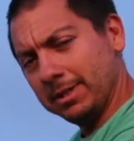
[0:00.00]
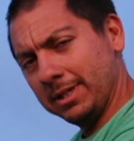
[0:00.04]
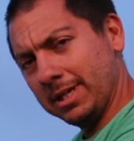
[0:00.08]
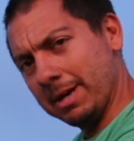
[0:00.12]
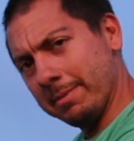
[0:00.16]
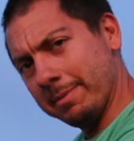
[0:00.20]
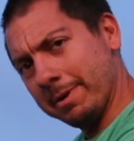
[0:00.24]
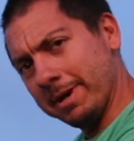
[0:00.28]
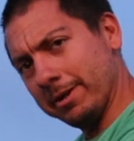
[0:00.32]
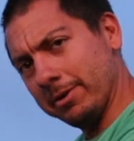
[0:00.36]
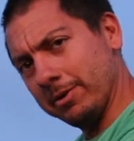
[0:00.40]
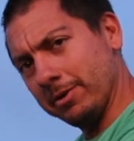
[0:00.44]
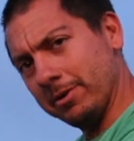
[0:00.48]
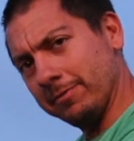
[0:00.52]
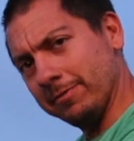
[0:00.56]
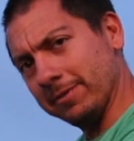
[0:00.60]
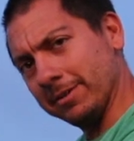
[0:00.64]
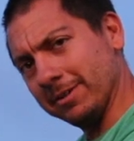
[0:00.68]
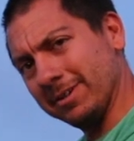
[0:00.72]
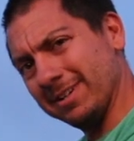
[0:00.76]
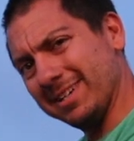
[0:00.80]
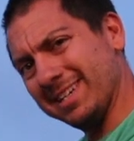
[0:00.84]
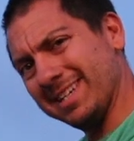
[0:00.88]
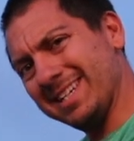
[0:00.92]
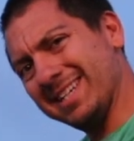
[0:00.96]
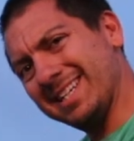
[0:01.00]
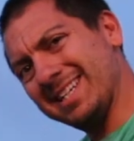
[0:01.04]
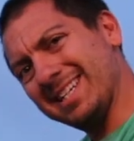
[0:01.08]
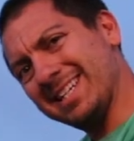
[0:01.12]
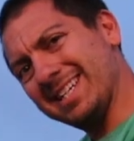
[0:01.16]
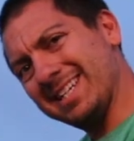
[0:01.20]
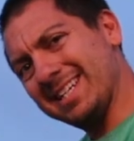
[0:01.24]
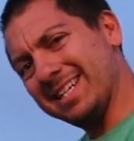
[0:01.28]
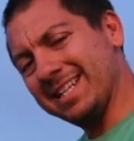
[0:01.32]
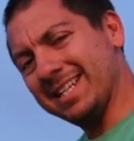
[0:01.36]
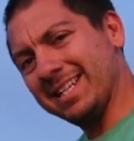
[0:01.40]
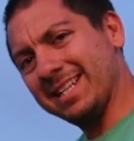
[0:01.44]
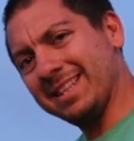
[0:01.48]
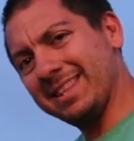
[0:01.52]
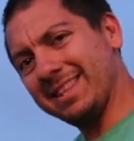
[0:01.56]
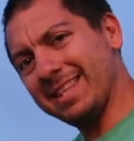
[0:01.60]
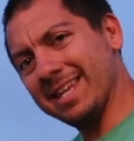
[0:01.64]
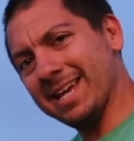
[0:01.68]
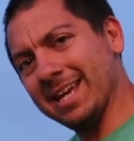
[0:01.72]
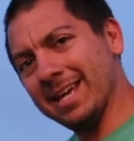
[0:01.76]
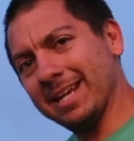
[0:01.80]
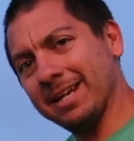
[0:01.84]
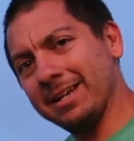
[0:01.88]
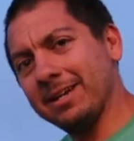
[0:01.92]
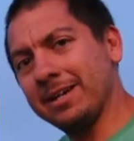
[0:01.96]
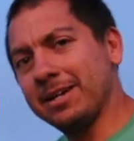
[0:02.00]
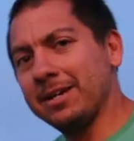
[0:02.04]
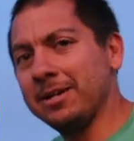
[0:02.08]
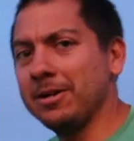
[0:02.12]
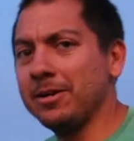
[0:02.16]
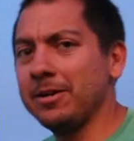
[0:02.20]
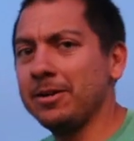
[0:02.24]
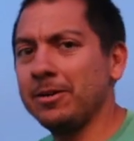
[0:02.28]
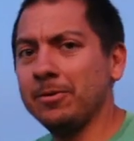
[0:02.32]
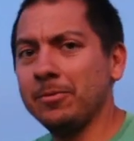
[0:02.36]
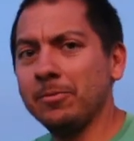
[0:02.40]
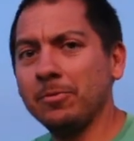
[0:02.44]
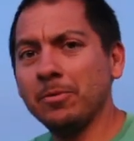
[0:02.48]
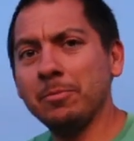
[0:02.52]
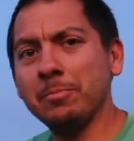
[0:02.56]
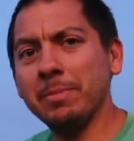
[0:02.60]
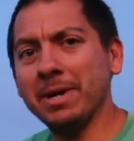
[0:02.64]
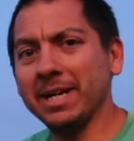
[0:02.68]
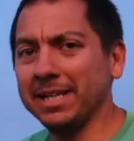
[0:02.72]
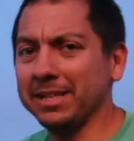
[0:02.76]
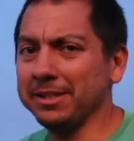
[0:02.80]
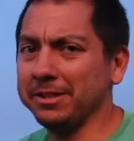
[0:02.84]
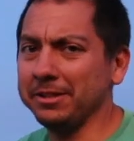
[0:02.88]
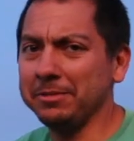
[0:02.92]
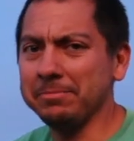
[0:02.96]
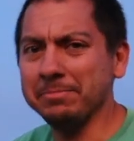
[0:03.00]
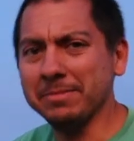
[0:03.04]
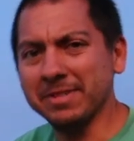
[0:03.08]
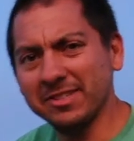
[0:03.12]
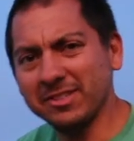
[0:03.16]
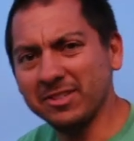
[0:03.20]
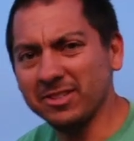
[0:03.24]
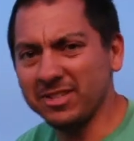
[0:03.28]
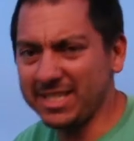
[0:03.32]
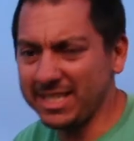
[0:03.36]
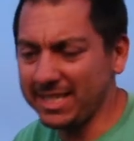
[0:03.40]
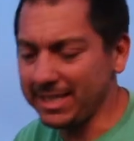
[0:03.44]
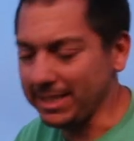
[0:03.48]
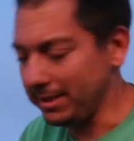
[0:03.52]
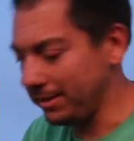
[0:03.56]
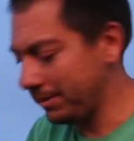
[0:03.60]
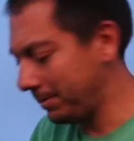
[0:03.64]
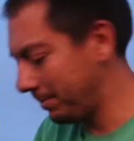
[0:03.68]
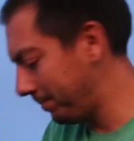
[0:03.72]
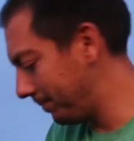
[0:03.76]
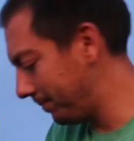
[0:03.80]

come on over, then we'll make a little Mister T.